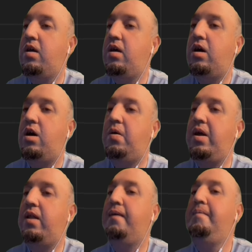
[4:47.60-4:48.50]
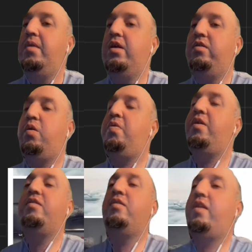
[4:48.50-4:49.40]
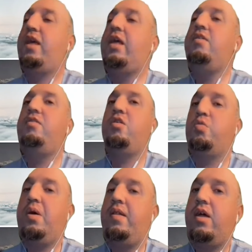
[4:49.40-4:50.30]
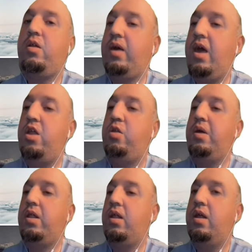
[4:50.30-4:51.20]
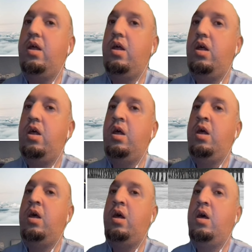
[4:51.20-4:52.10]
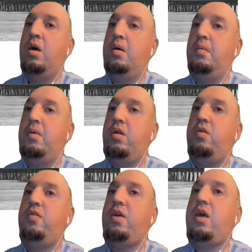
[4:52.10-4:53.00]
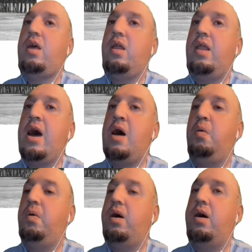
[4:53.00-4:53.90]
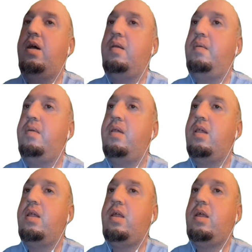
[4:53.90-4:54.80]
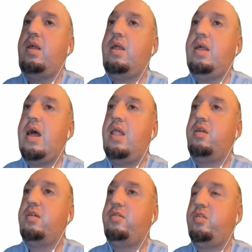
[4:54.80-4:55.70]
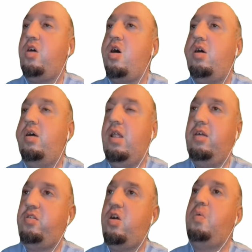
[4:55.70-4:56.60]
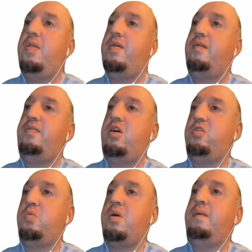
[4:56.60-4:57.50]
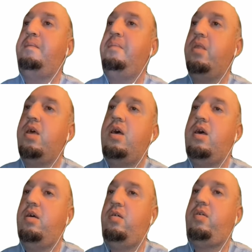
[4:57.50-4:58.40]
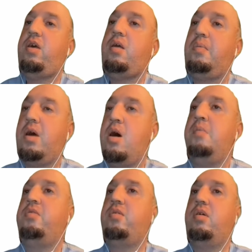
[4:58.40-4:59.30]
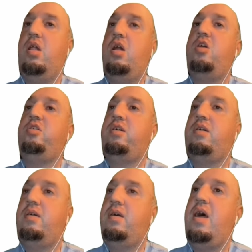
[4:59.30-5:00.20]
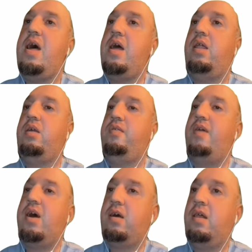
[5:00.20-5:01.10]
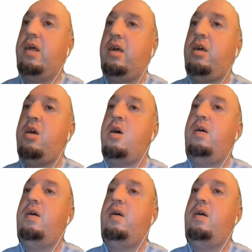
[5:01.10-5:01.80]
All right, so this is the easiest way that you can do it. But you see now, yeah, let's start with the first one. You see it becomes larger, and if I click here,